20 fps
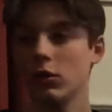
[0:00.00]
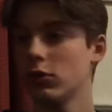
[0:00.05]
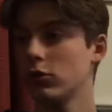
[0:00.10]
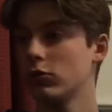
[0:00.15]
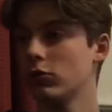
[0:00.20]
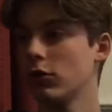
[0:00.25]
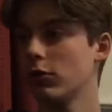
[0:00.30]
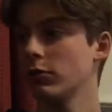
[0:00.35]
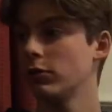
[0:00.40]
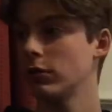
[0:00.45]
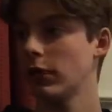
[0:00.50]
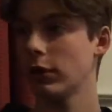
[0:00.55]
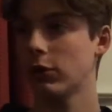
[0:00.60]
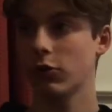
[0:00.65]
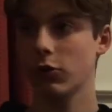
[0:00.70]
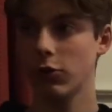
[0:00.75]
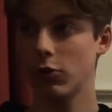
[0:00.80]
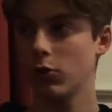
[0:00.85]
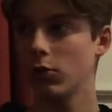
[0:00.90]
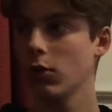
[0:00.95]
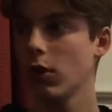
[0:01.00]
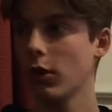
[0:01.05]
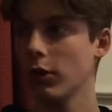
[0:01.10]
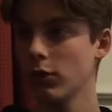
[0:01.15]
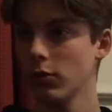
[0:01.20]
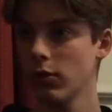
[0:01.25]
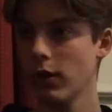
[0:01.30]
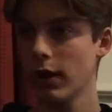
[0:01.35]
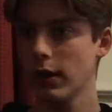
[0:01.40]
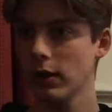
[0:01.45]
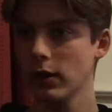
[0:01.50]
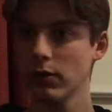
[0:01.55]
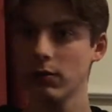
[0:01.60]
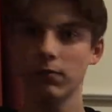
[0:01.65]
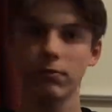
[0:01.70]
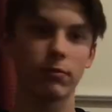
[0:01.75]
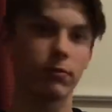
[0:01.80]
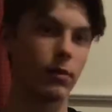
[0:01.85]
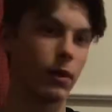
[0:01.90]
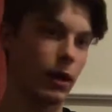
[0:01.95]
So you say, crew, are you
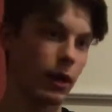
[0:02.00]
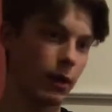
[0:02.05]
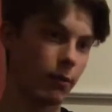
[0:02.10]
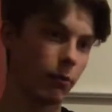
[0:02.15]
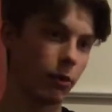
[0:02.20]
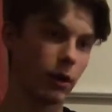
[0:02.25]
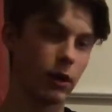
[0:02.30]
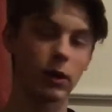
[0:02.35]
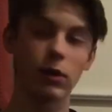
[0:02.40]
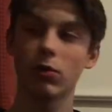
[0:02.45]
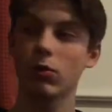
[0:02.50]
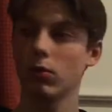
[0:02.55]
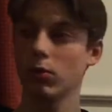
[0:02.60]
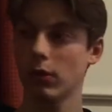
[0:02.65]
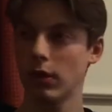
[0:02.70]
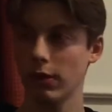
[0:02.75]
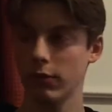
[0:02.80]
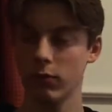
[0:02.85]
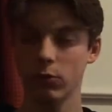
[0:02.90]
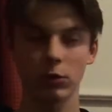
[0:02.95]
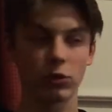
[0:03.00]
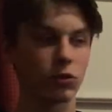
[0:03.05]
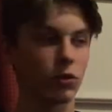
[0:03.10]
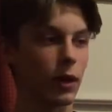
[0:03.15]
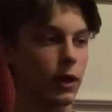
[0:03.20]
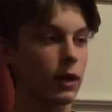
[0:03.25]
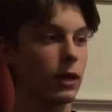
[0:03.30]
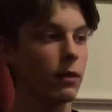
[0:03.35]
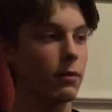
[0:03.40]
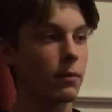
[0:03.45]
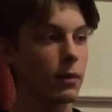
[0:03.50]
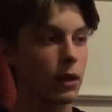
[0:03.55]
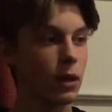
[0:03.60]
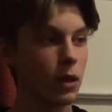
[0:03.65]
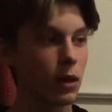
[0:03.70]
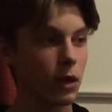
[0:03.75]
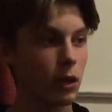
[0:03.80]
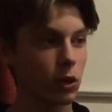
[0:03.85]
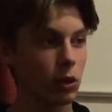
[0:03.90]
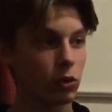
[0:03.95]
ready? I'm ready. Everyone's ready?
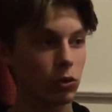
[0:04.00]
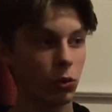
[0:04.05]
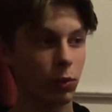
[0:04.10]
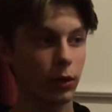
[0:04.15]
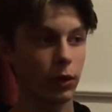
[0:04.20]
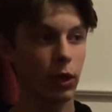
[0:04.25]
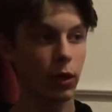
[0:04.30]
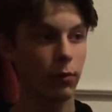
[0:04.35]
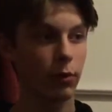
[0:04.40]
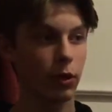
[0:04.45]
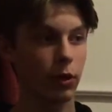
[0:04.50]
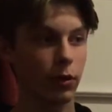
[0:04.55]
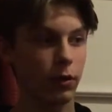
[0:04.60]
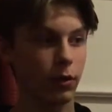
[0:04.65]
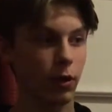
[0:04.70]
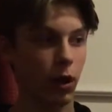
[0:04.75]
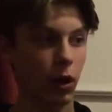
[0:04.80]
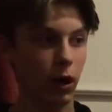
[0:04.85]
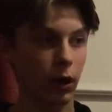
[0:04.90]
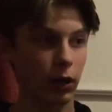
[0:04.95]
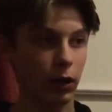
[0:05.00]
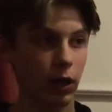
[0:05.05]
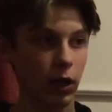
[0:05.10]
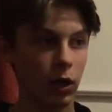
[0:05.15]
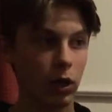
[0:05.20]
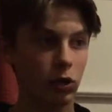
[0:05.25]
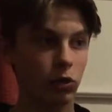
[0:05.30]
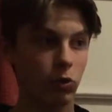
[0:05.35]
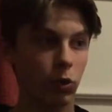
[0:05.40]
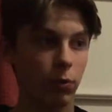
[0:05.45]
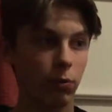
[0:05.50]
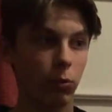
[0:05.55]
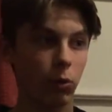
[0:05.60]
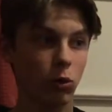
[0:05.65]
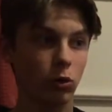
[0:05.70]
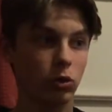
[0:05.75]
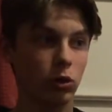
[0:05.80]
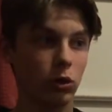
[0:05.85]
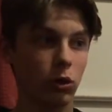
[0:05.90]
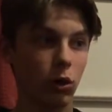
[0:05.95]
So we come into the dock. So we
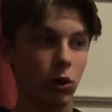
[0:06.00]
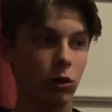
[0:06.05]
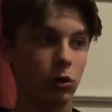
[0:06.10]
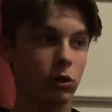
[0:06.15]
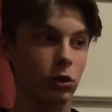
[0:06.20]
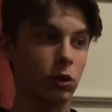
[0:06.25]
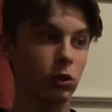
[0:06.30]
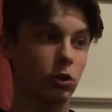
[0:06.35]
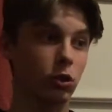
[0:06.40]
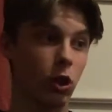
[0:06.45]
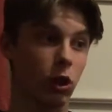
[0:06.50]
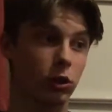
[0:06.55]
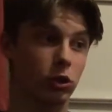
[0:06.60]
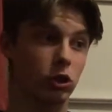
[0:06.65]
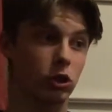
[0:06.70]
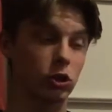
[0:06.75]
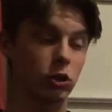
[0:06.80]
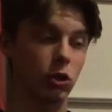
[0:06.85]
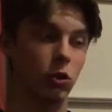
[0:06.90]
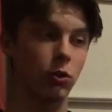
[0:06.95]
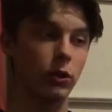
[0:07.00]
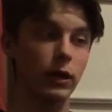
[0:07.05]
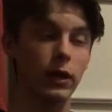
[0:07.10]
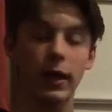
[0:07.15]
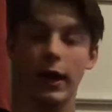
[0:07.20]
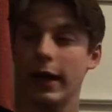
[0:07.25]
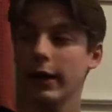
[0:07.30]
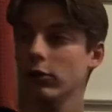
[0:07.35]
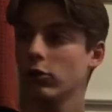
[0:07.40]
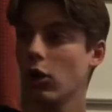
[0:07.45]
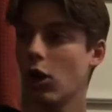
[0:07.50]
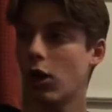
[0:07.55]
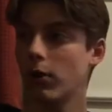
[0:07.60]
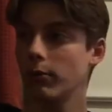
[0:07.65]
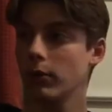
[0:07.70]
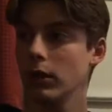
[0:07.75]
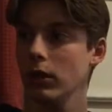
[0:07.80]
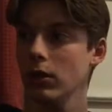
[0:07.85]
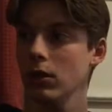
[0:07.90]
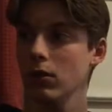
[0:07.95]
approach the dock slowly and
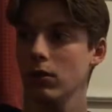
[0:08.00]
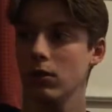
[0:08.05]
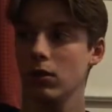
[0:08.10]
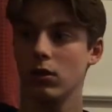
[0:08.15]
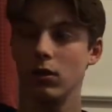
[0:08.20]
calmly.